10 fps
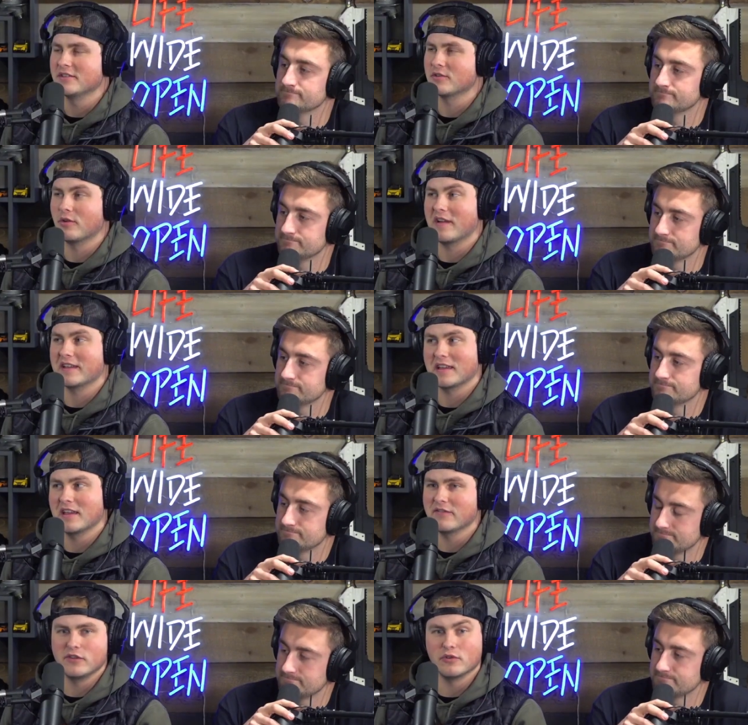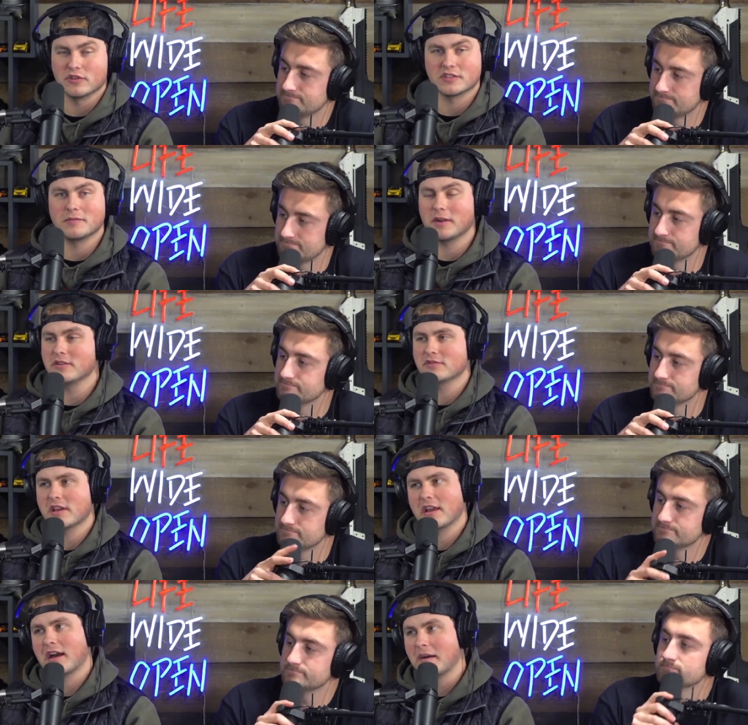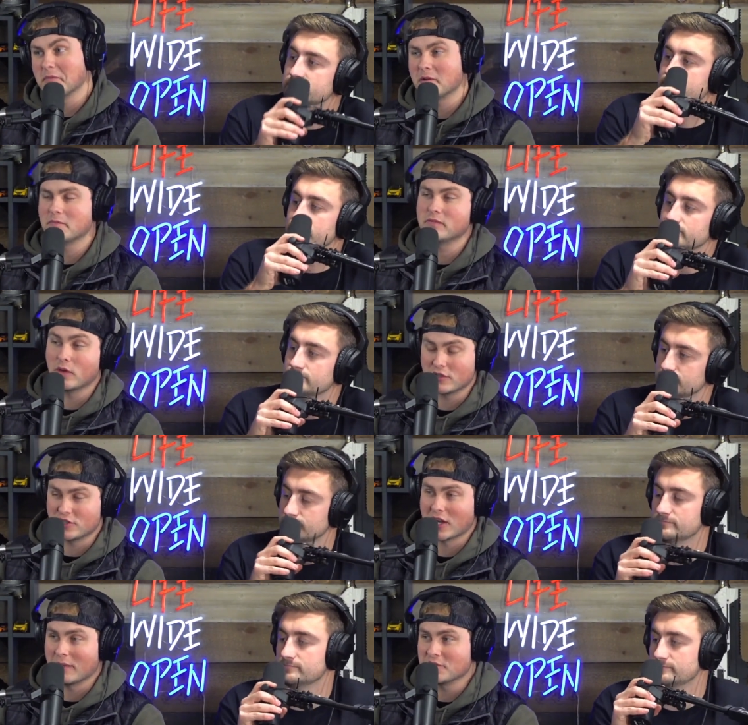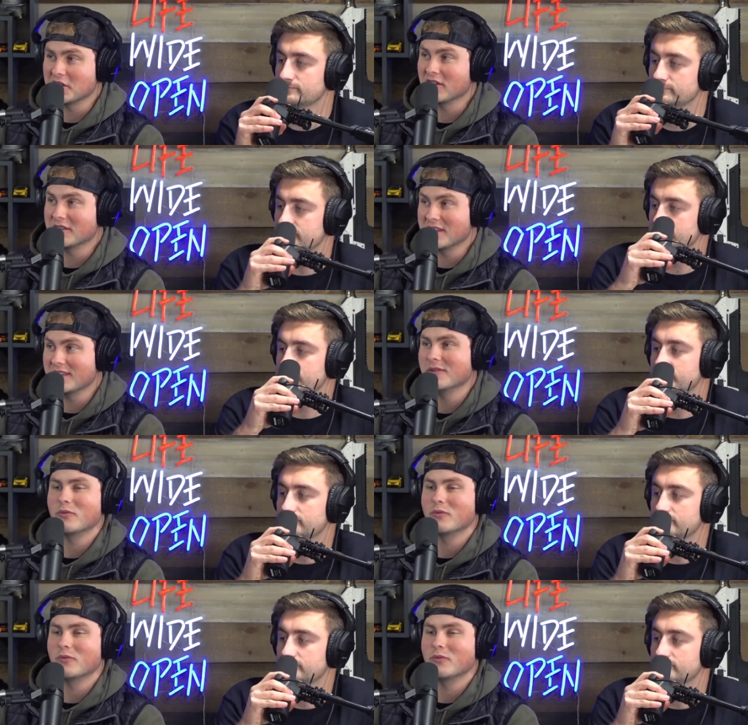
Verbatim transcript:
Speaker 1: So like if you were somebody who's like, I'm gonna go to Shop GLD,